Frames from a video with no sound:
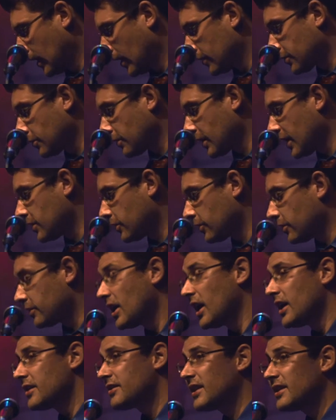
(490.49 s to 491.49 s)
so they
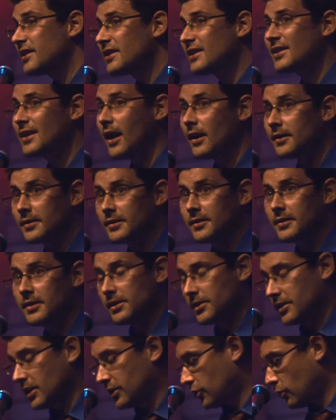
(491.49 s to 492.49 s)
could discuss the
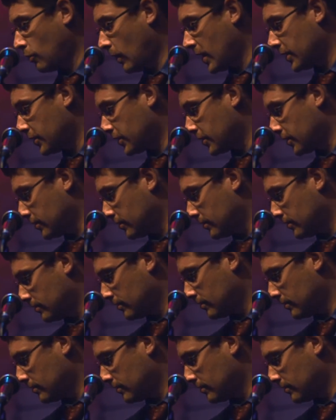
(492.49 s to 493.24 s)
situation.